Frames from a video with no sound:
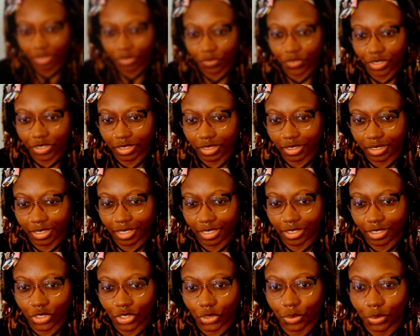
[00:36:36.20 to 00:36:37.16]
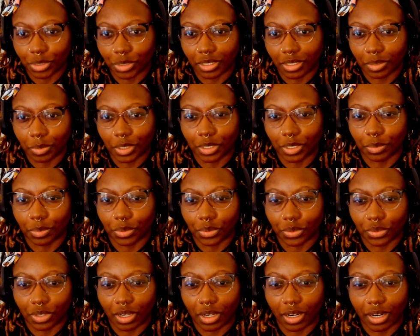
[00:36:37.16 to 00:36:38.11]
it funny that so many
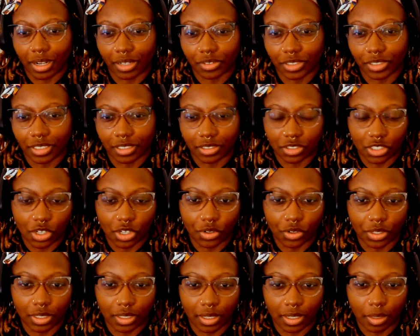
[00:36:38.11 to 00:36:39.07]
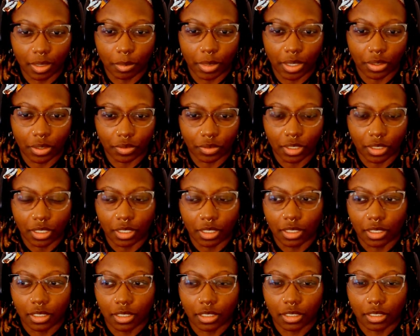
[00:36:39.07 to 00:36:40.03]
people are out here talking about
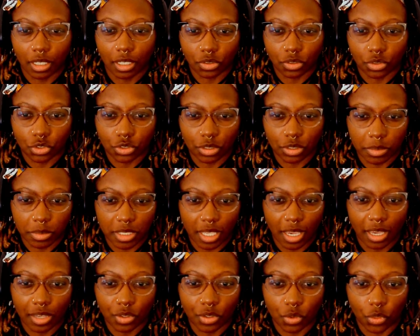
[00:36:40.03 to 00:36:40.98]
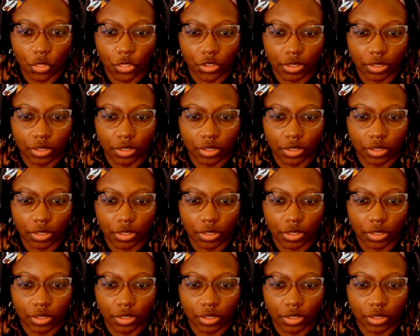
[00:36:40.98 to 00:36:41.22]
Donald Trump's health.